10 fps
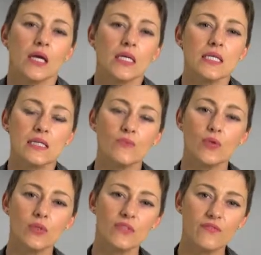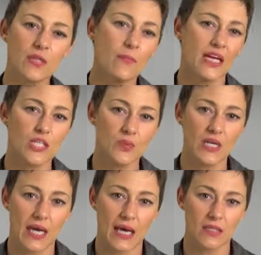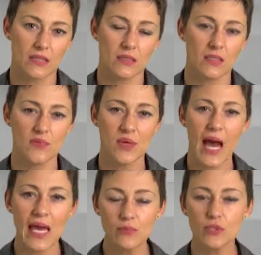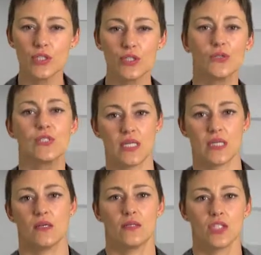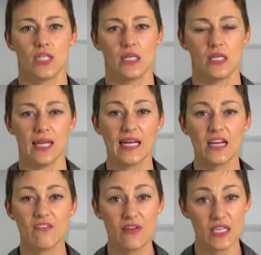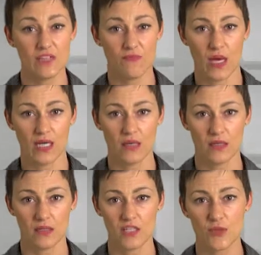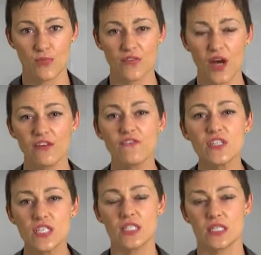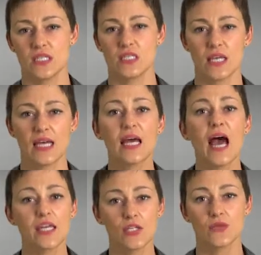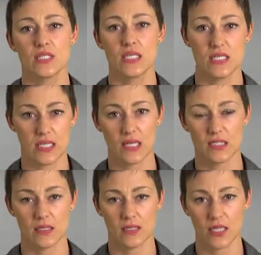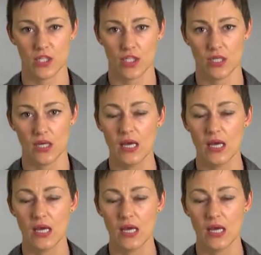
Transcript: It is important for the management accountant to be able to use technology in an effective manner to provide efficiencies and accuracy in data collection,